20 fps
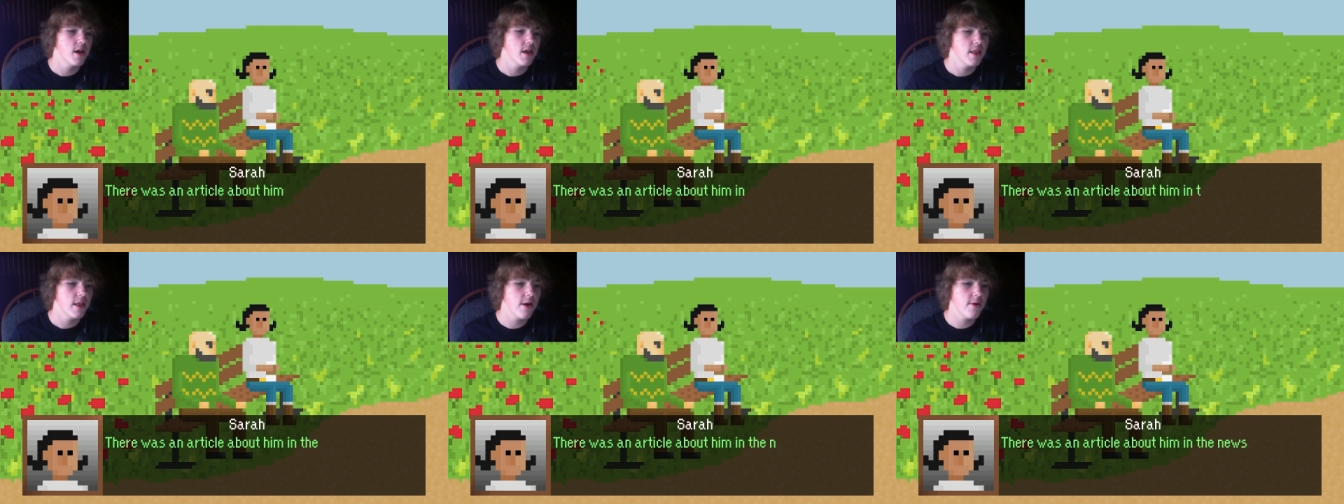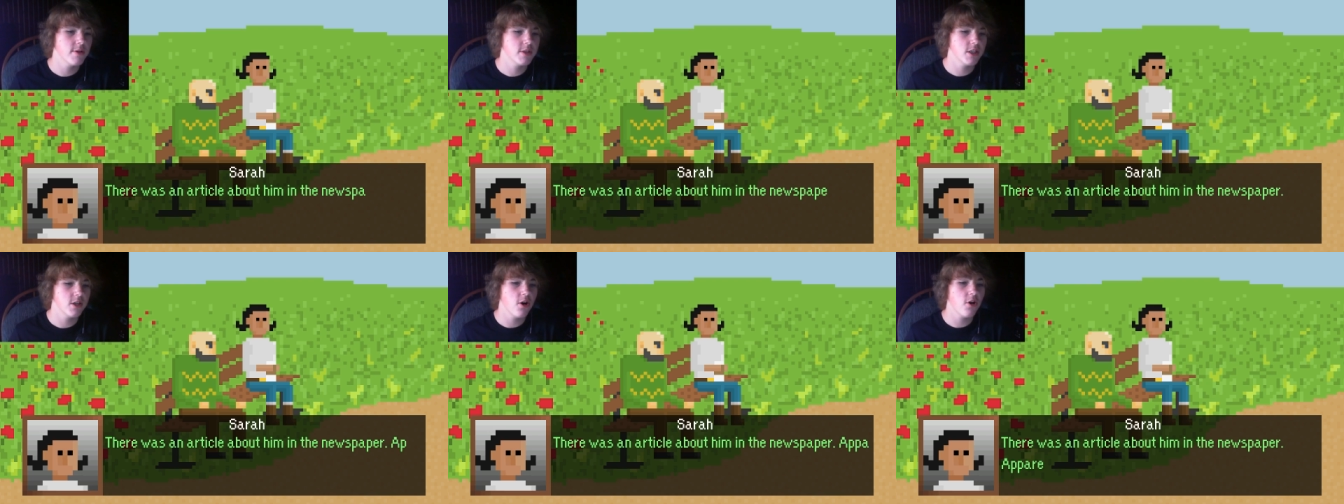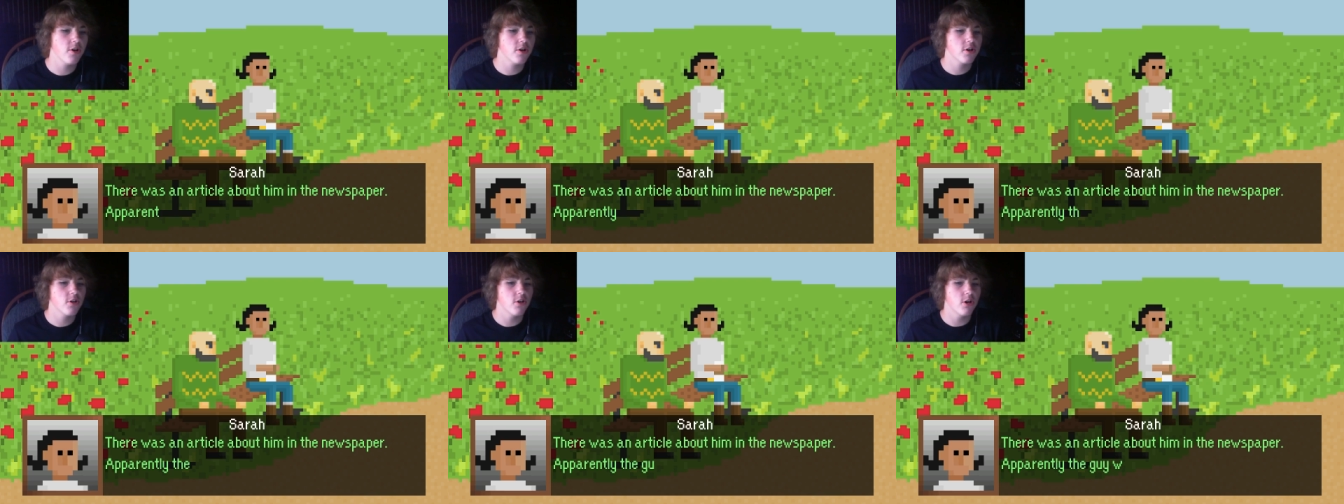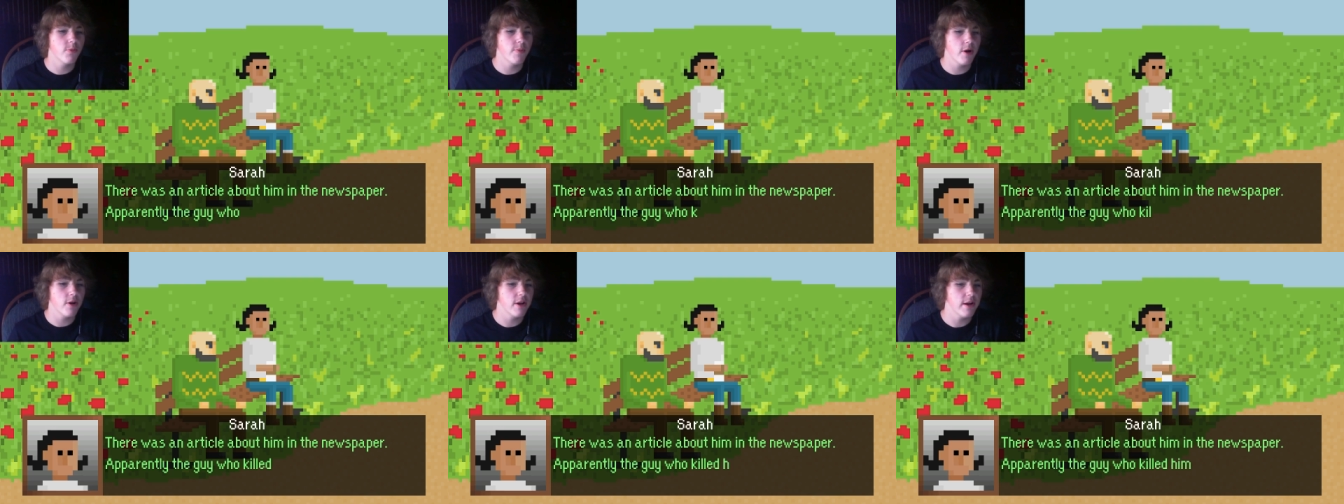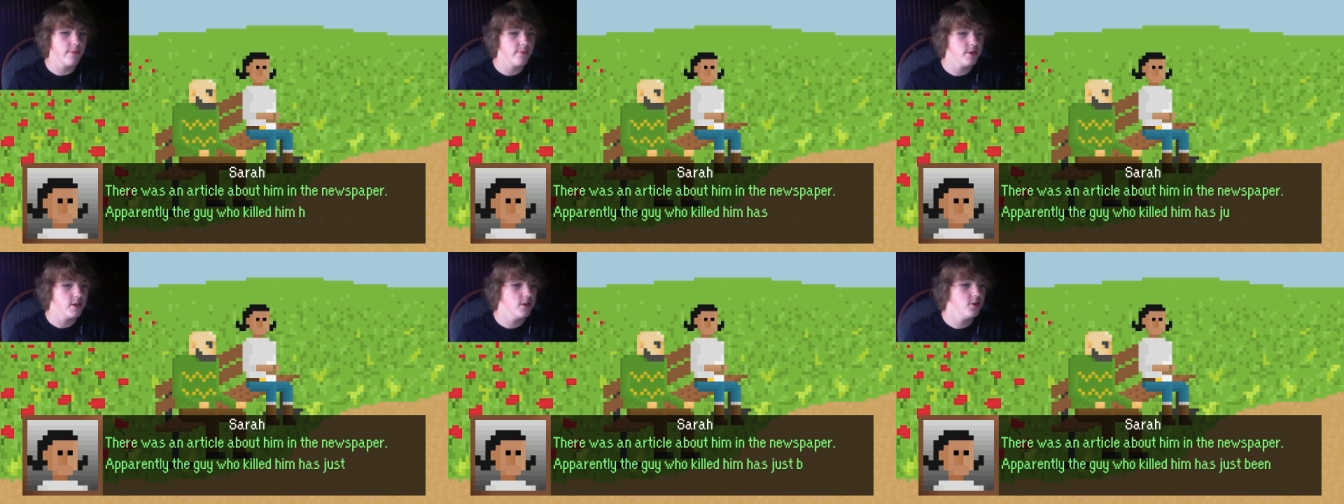There was an article about
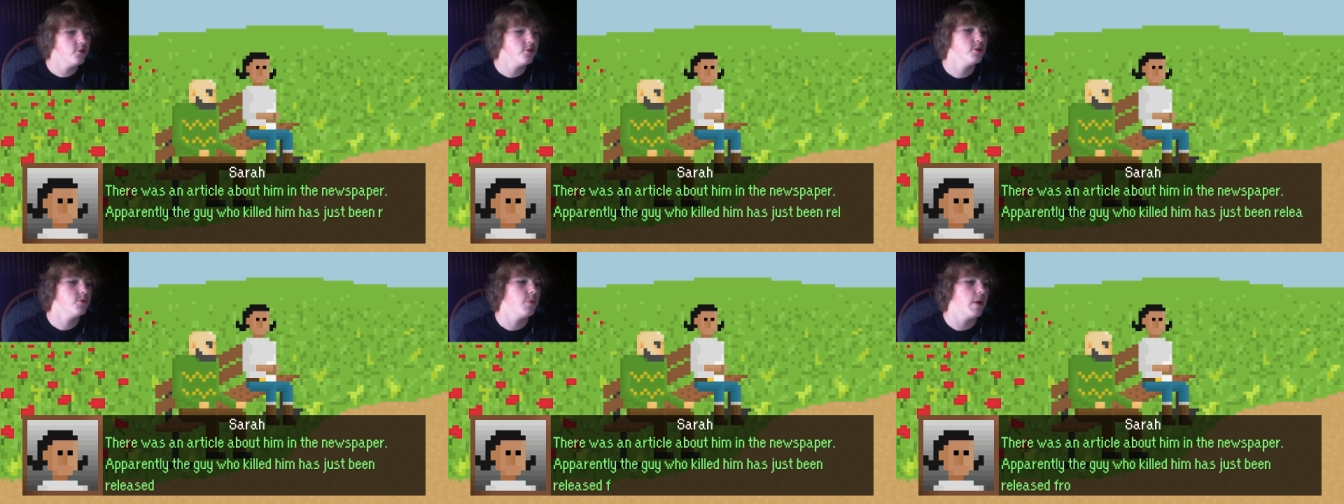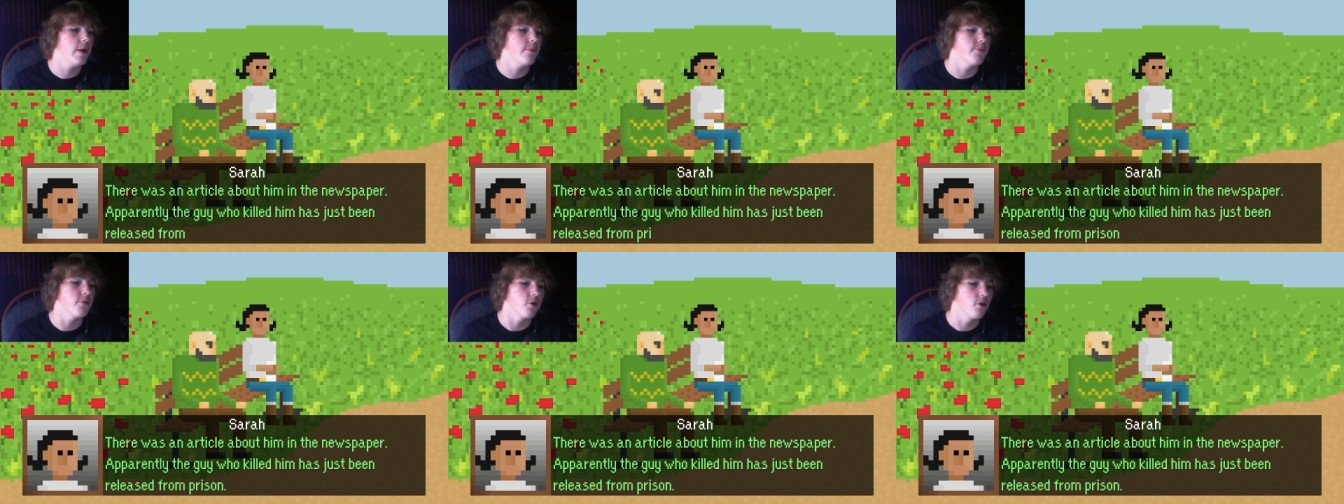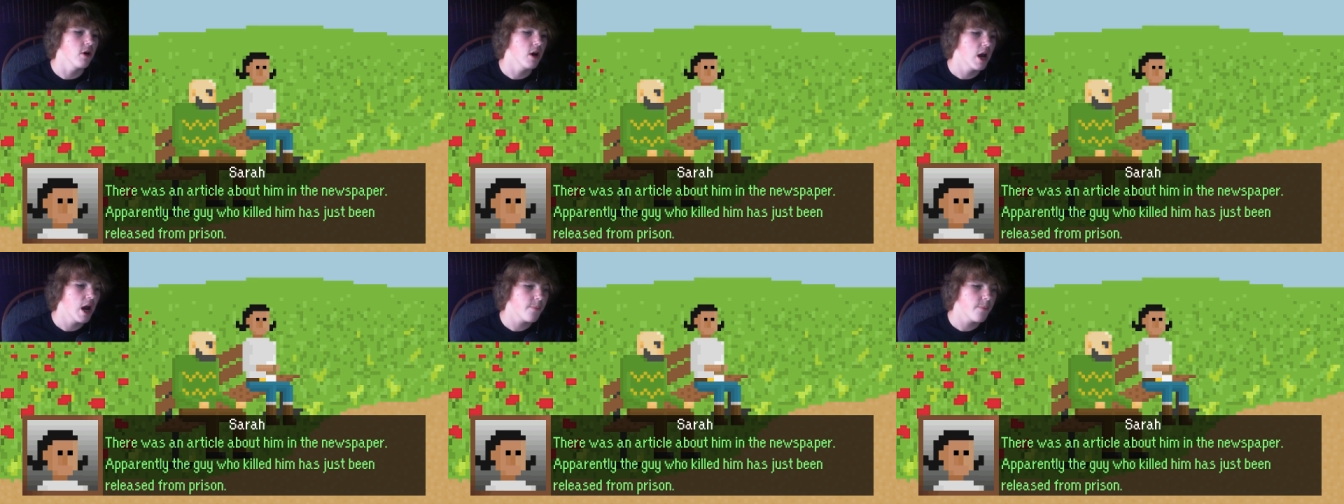him in the newspaper.